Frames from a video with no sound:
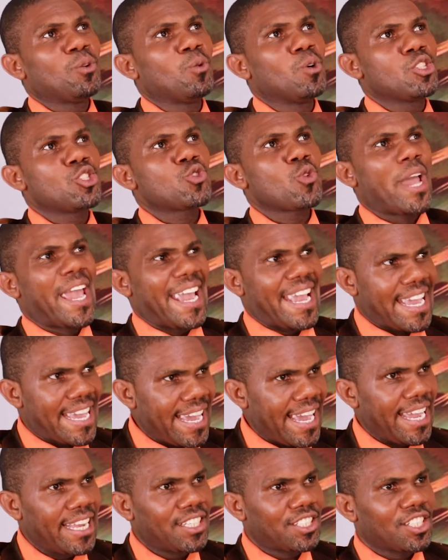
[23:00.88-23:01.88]
you want to
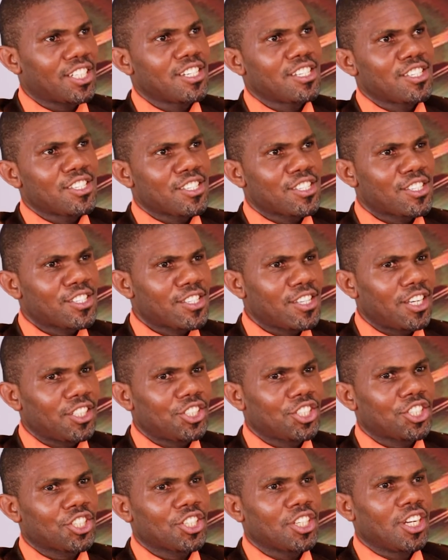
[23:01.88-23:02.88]
engage
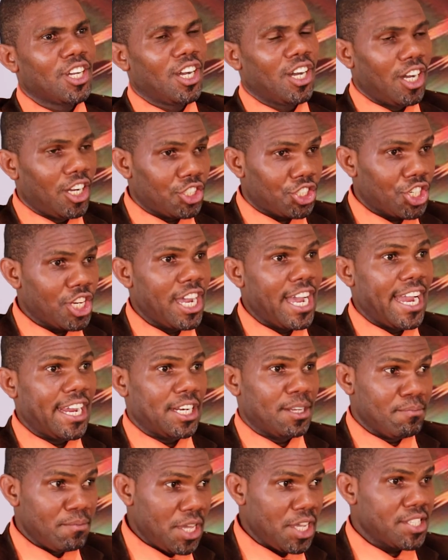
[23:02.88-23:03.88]
such a
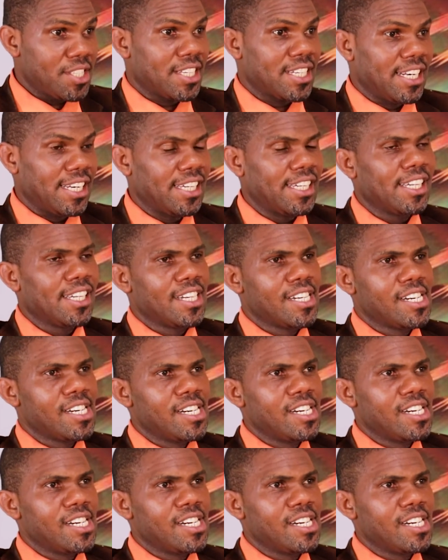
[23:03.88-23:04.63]
child musically,